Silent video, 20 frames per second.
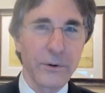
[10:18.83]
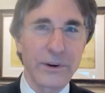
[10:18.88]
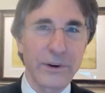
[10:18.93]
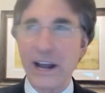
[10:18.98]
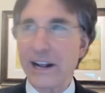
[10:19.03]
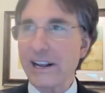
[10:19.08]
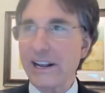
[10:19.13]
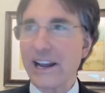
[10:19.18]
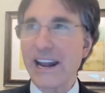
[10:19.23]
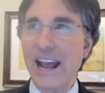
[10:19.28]

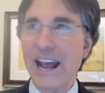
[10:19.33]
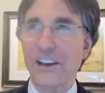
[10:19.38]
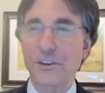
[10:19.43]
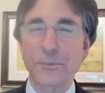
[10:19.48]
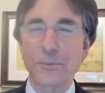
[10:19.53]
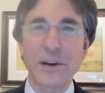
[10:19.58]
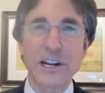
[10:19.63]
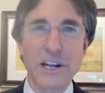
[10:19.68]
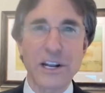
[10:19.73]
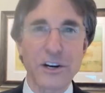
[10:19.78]
When I got
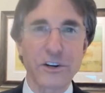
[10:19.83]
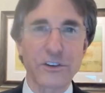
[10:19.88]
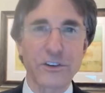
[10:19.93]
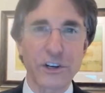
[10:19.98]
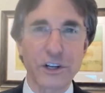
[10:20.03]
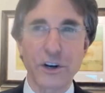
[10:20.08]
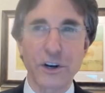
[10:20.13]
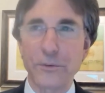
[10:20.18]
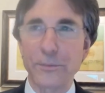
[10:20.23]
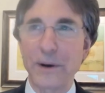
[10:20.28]
asked many
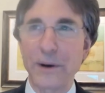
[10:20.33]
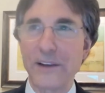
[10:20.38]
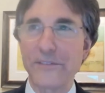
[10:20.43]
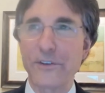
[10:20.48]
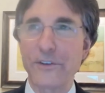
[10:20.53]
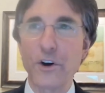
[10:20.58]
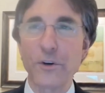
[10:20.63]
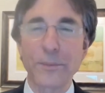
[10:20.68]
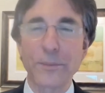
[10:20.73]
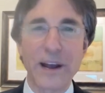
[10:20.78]
years ago
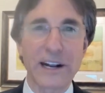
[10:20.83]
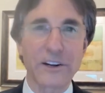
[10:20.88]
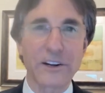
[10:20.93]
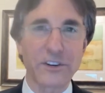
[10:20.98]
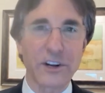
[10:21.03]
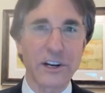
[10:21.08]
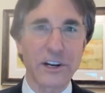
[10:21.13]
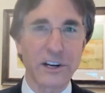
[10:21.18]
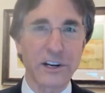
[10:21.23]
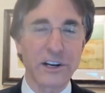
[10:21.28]
by Vogue
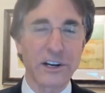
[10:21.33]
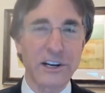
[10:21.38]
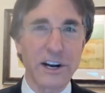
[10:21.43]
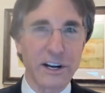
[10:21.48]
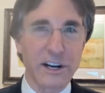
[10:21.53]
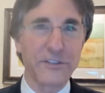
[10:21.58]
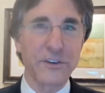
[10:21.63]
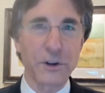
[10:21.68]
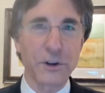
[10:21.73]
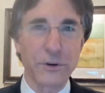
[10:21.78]
magazine in an
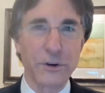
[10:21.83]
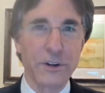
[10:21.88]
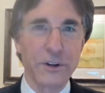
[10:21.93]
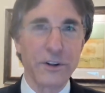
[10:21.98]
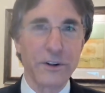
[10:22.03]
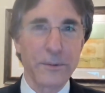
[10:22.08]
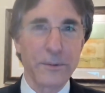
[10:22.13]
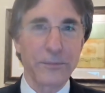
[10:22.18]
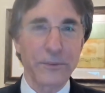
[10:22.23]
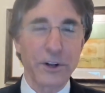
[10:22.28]
interview,
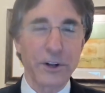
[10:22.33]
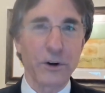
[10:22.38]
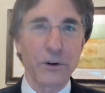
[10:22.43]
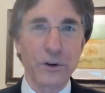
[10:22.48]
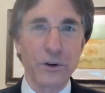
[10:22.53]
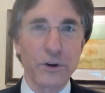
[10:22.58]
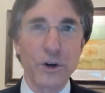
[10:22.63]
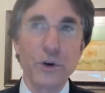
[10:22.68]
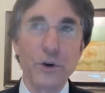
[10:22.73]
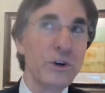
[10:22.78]
you
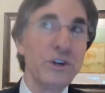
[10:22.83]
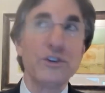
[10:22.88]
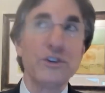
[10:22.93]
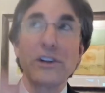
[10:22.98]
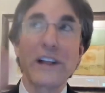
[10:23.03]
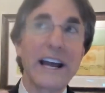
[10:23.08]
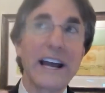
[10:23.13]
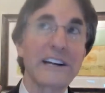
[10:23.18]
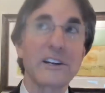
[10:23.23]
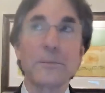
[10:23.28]
know, who would
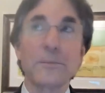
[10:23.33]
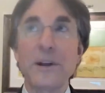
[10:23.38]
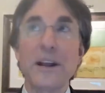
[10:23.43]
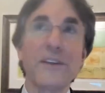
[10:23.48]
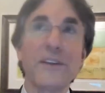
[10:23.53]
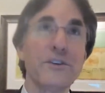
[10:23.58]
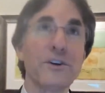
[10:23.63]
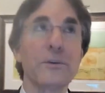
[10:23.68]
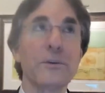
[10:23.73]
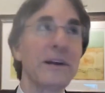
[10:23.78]
you like to
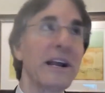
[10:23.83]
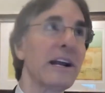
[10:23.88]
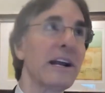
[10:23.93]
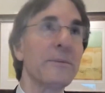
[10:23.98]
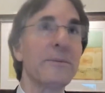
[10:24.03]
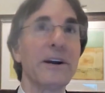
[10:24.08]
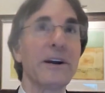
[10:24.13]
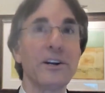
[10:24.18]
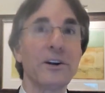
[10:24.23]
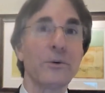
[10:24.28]
be if you could be
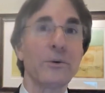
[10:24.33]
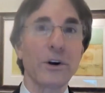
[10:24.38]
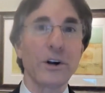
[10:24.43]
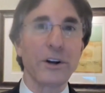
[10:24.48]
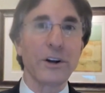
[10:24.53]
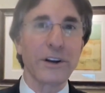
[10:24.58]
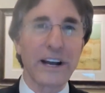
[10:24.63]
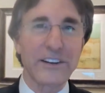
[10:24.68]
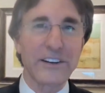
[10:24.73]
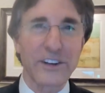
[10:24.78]
anybody in the world?